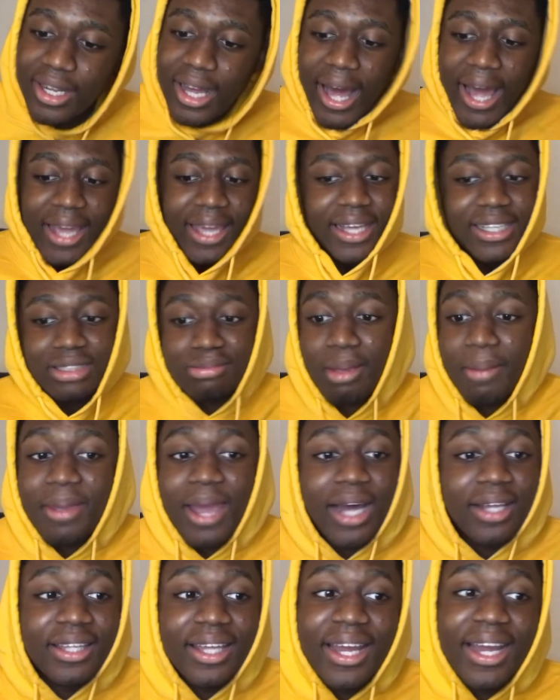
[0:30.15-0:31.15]
I guess maybe
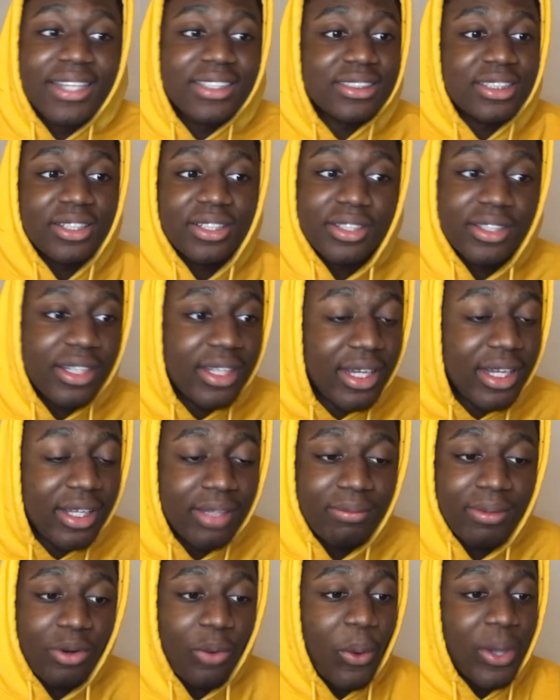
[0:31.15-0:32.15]
how they answered
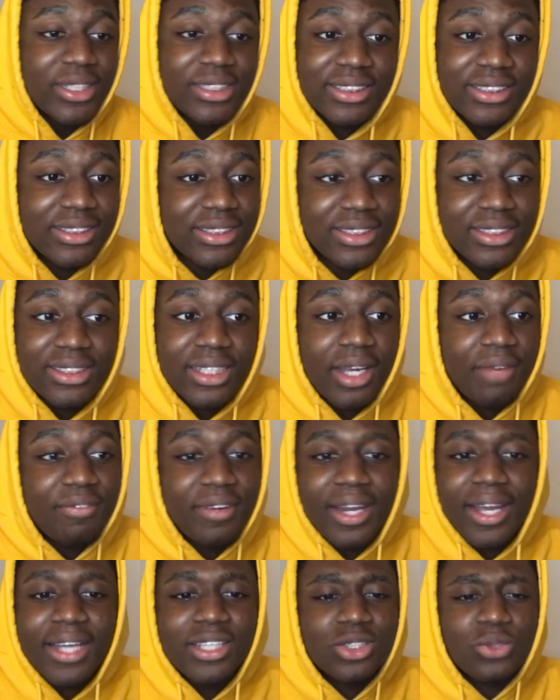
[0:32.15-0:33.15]
questions and stuff.
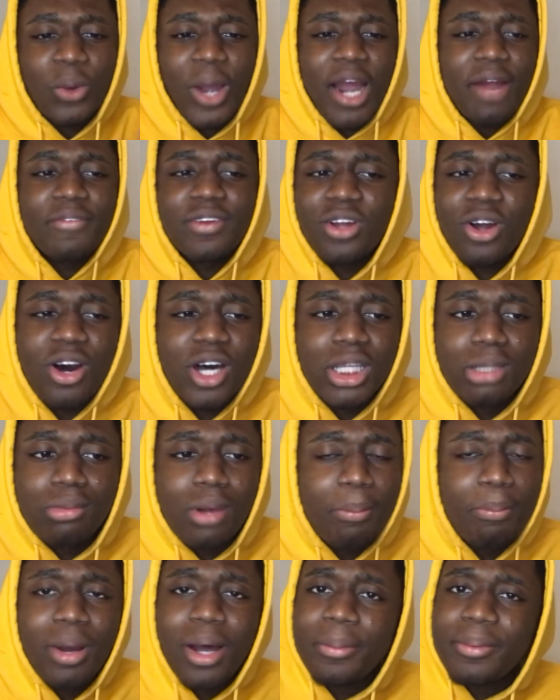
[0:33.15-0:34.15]
And I guess Kyrie calling them
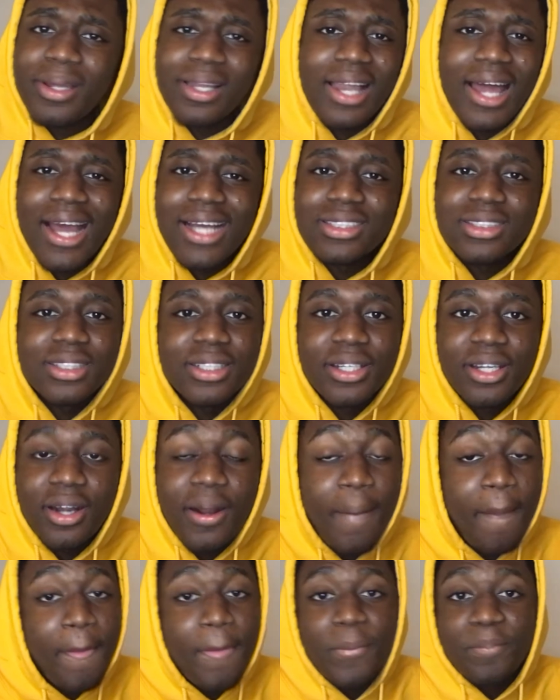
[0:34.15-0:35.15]
a puppet last year,
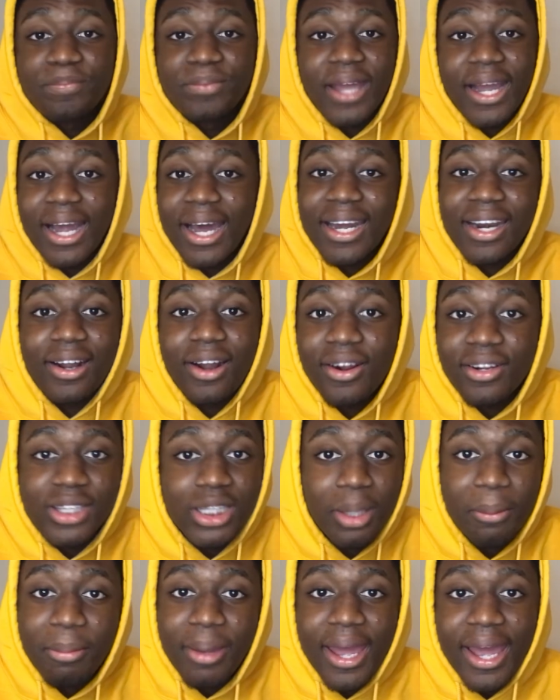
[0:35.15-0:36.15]
that kind of hurt
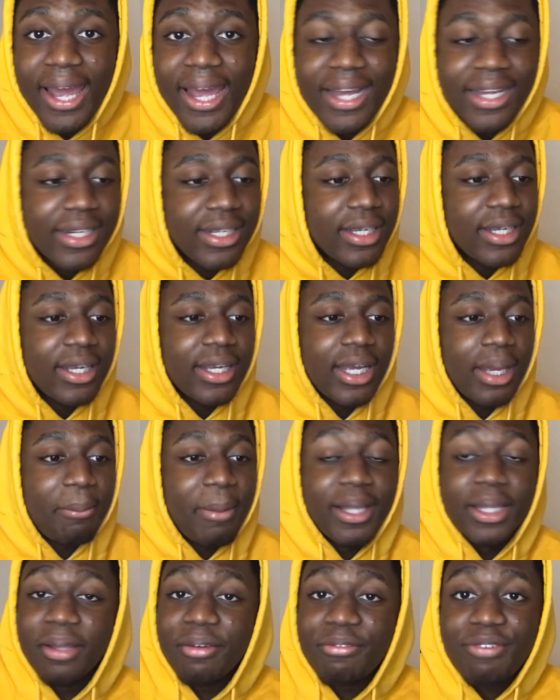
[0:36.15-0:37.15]
them bad and
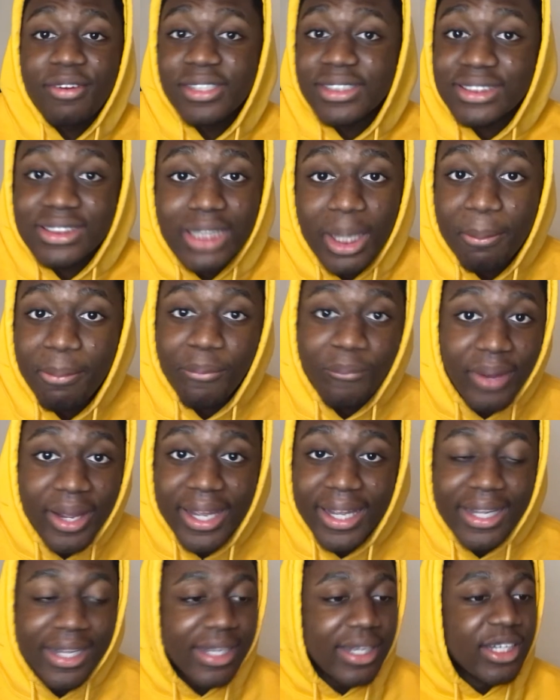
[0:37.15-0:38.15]
made them feel some type of way.